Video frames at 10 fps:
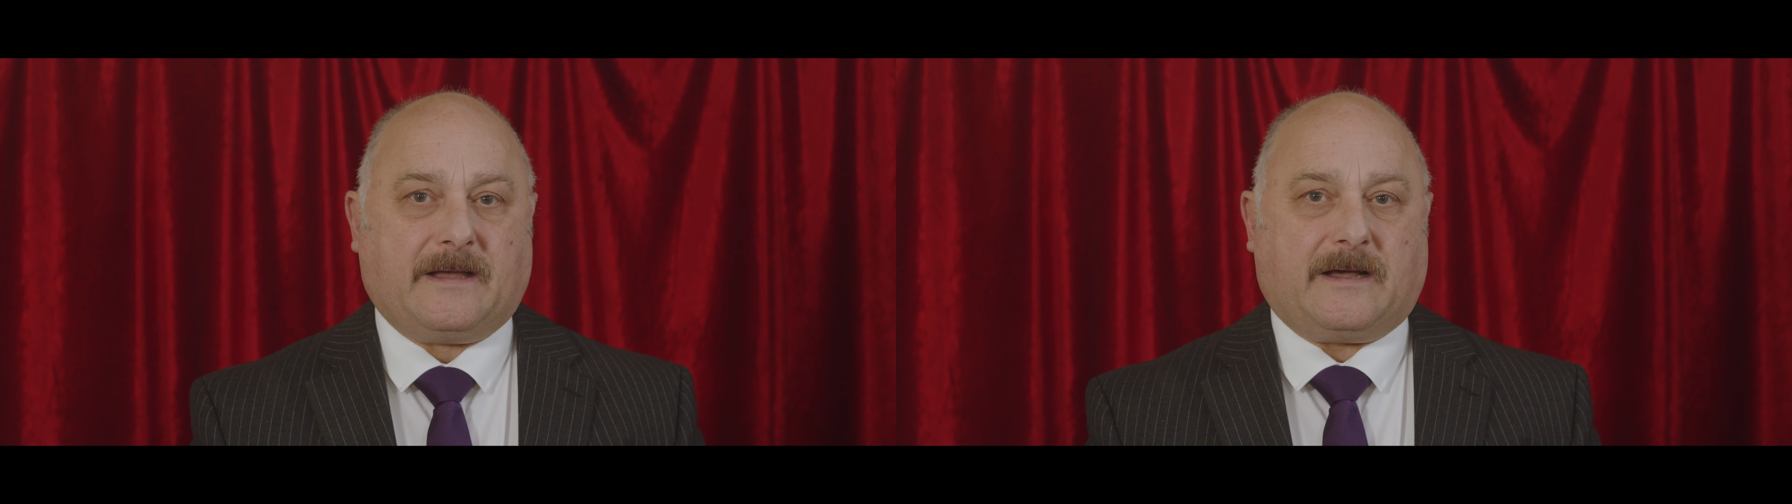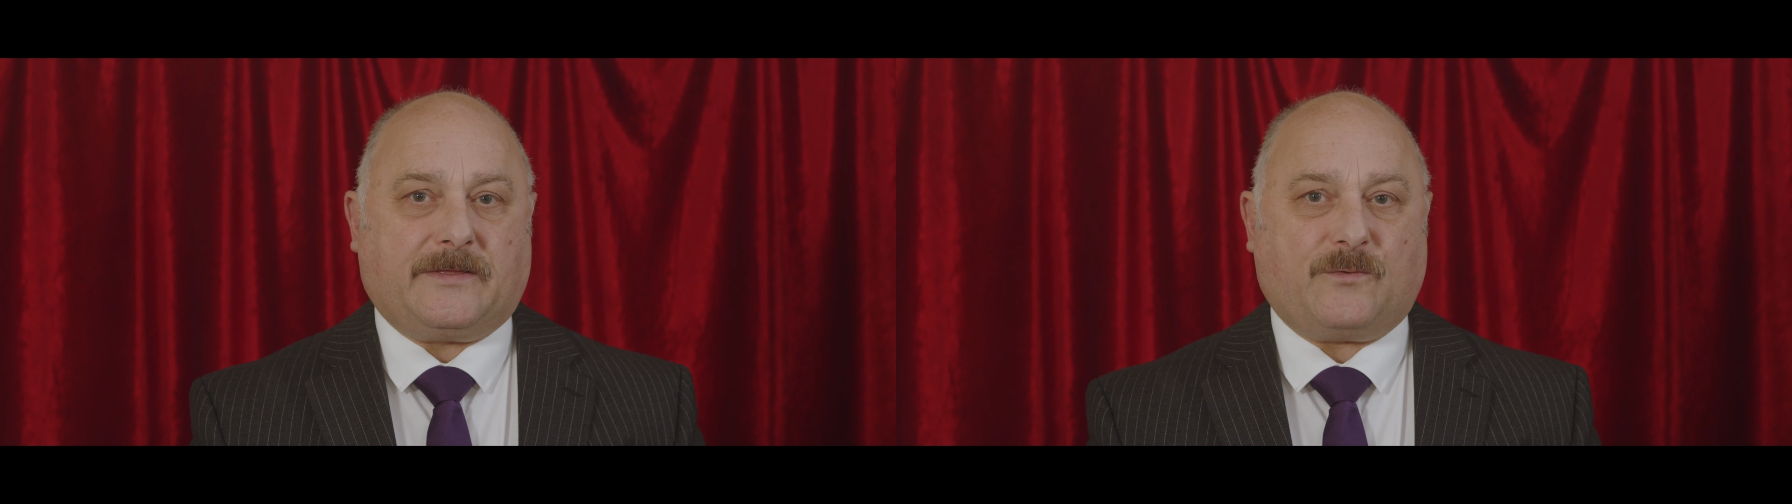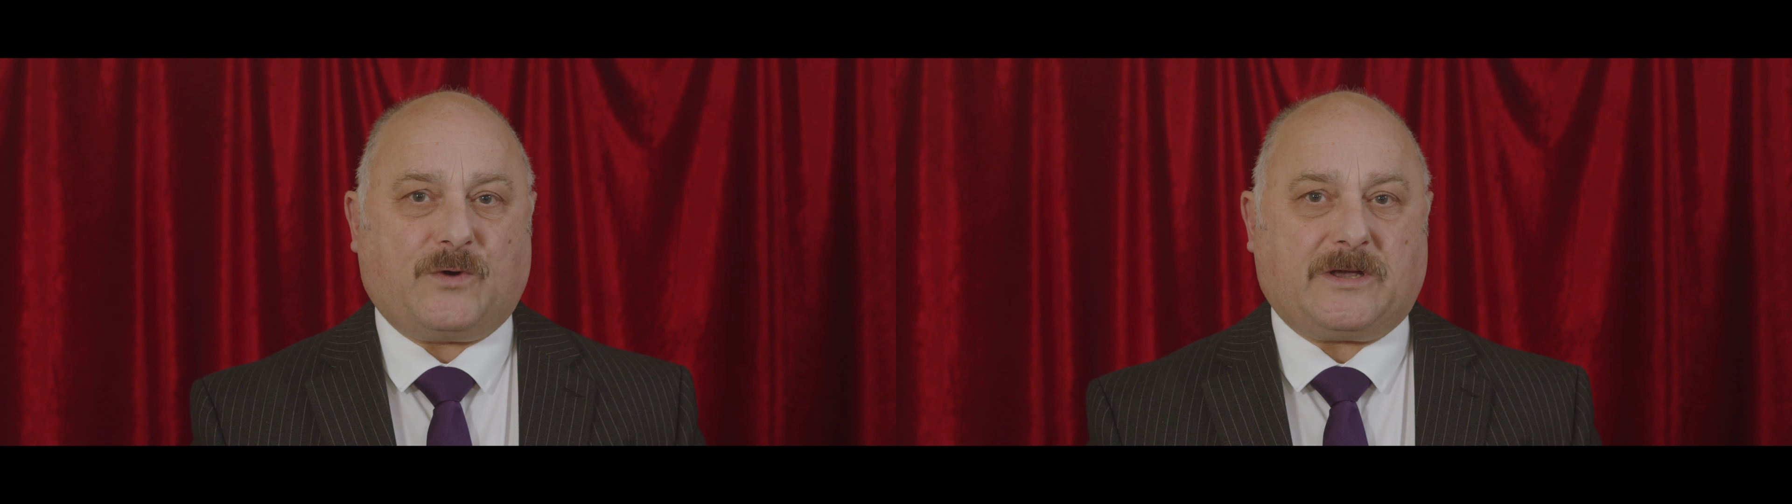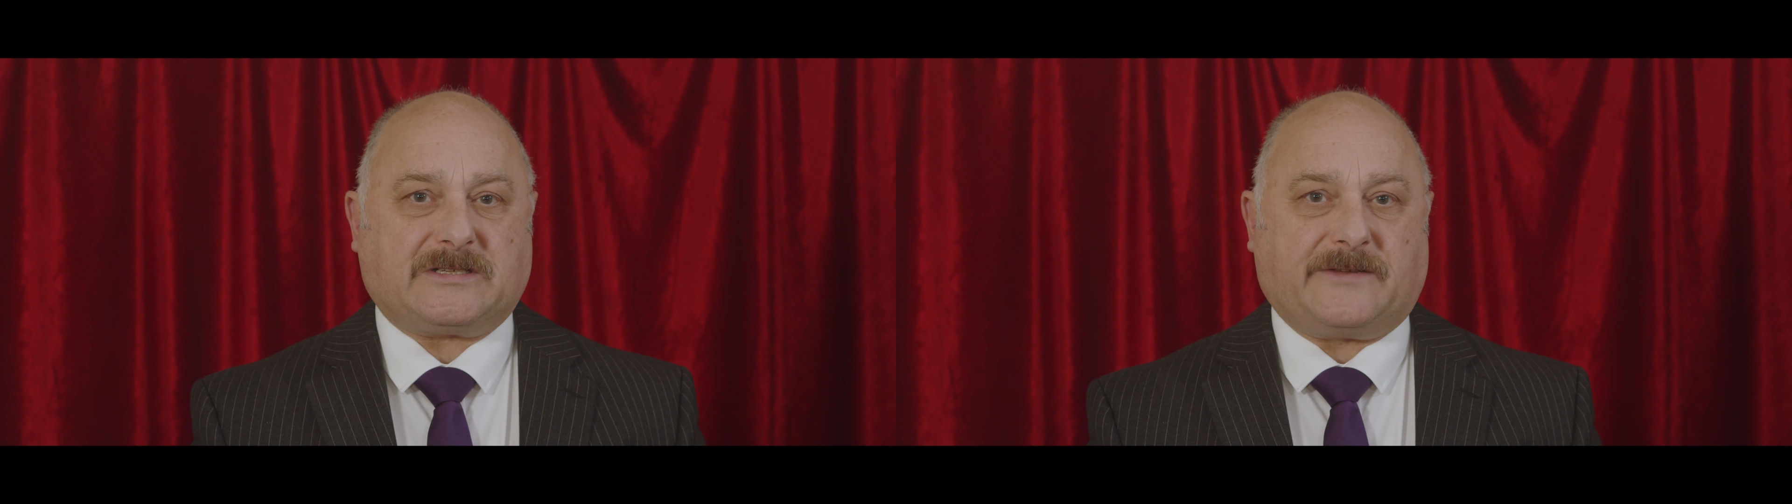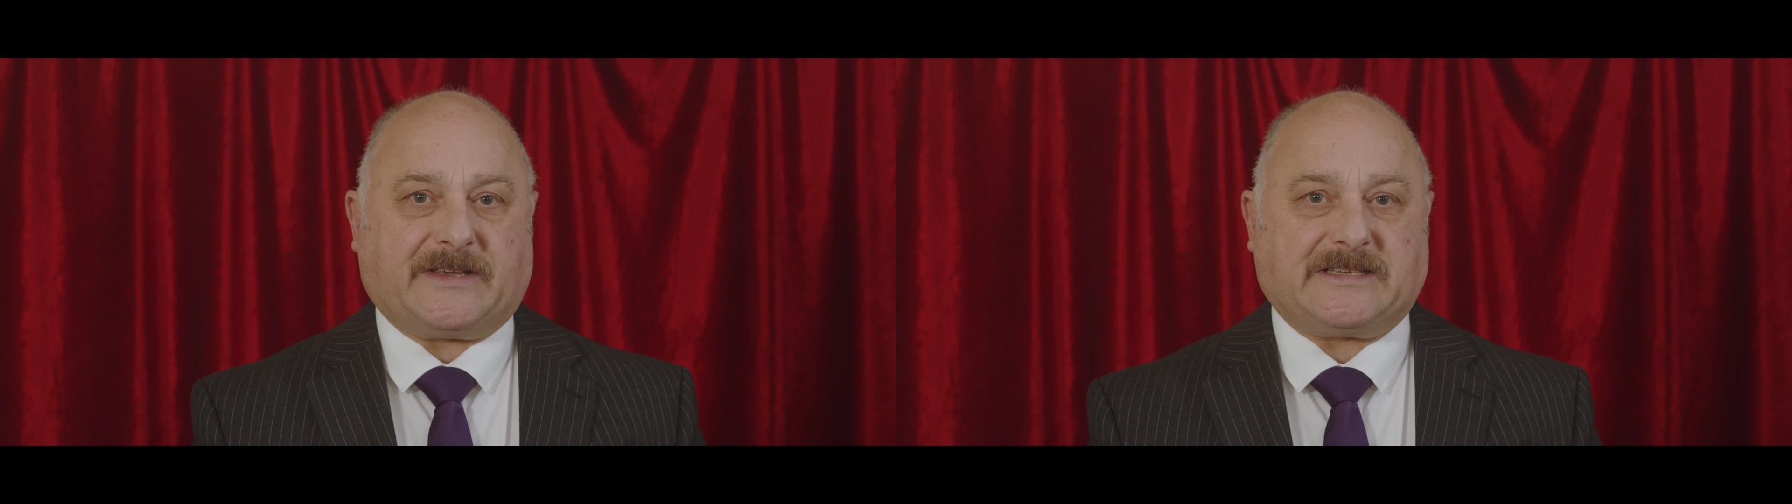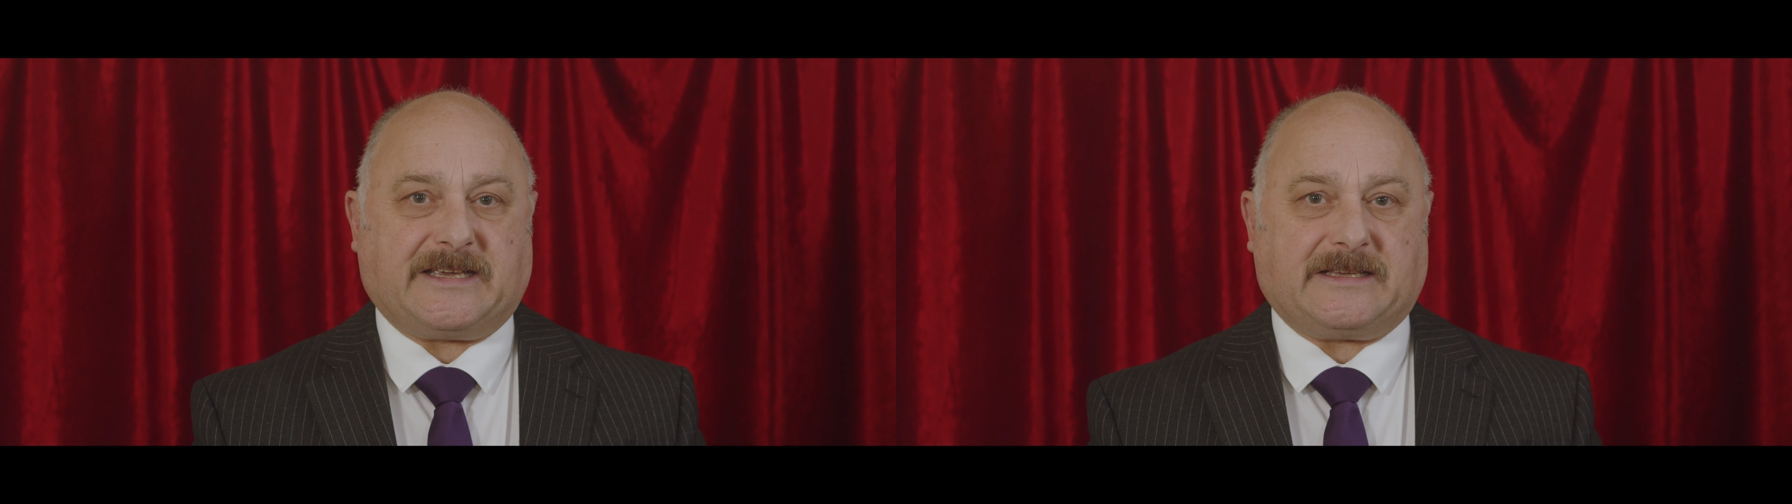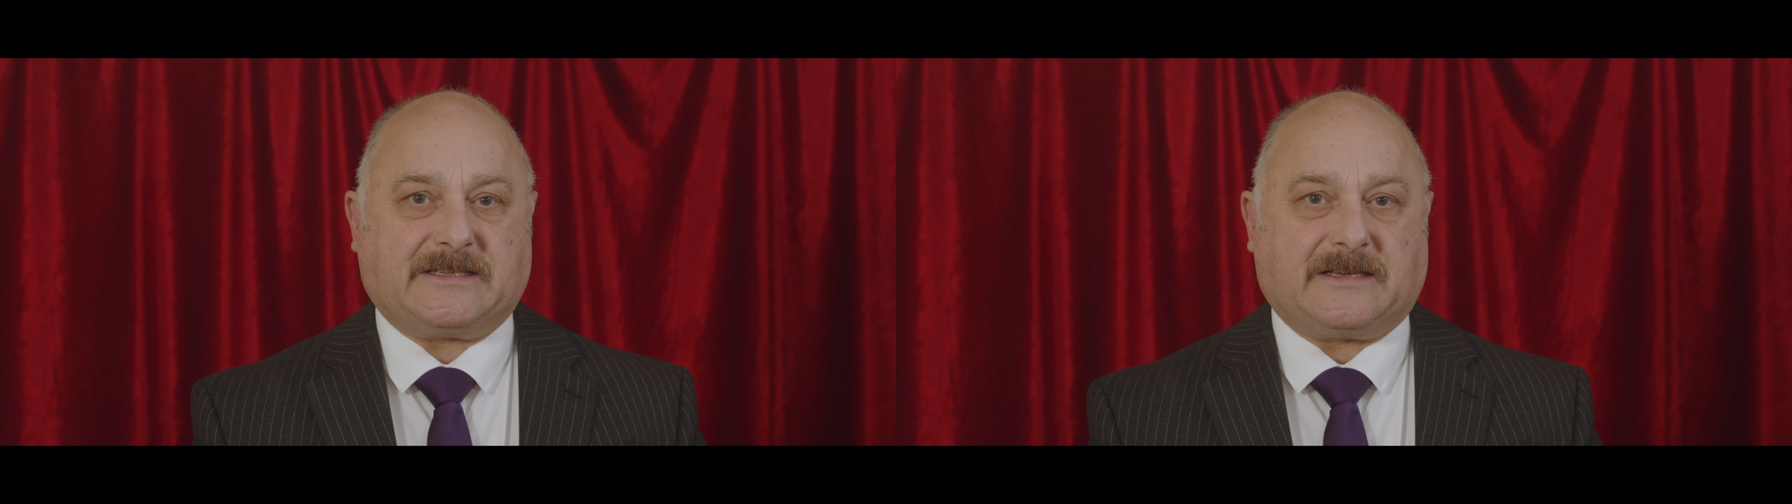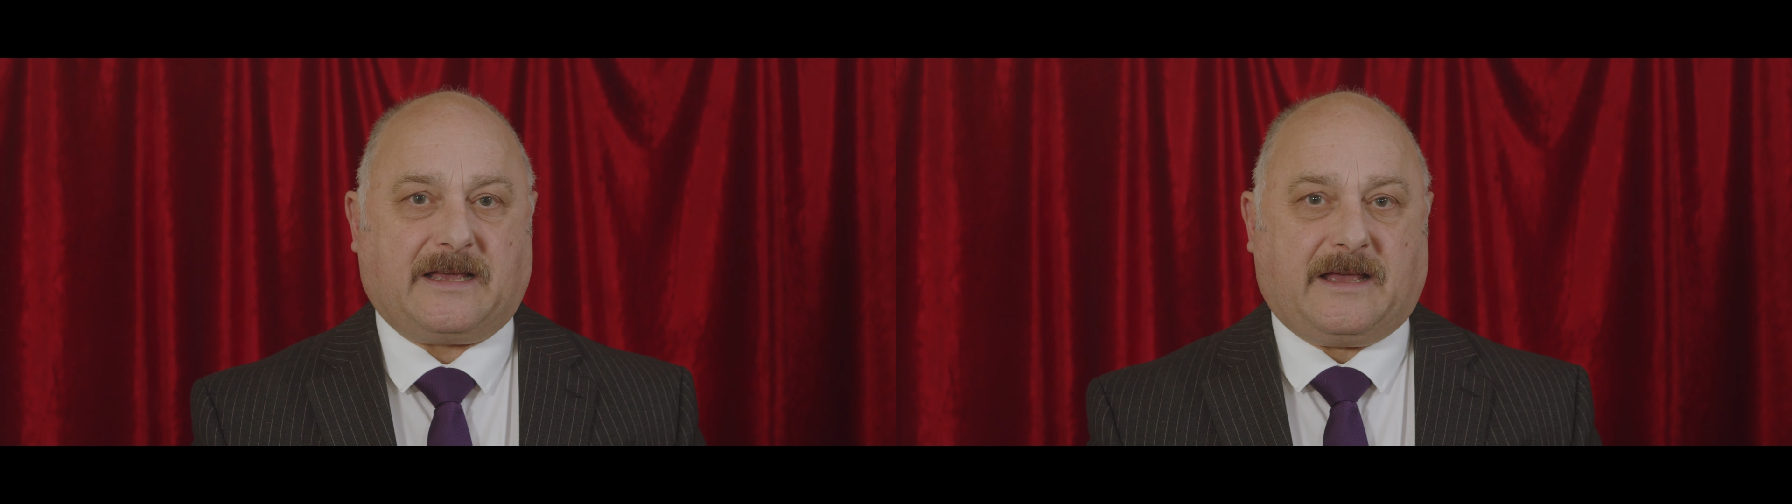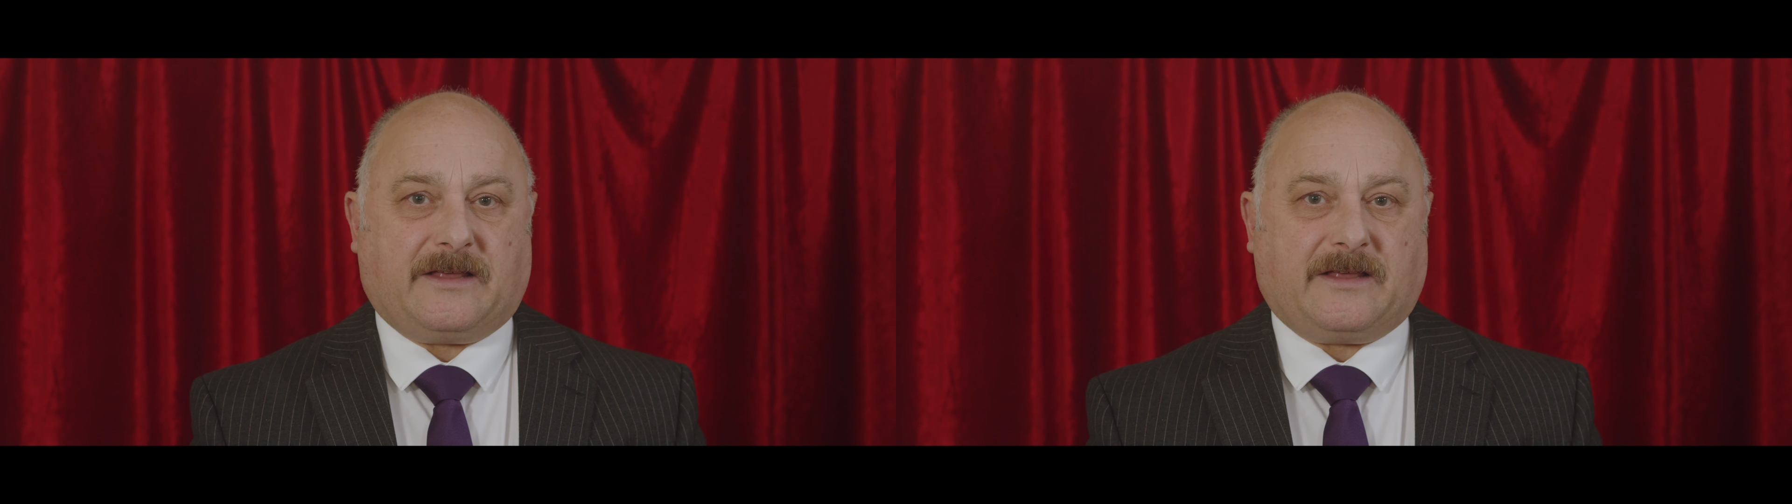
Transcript: And the worst of it is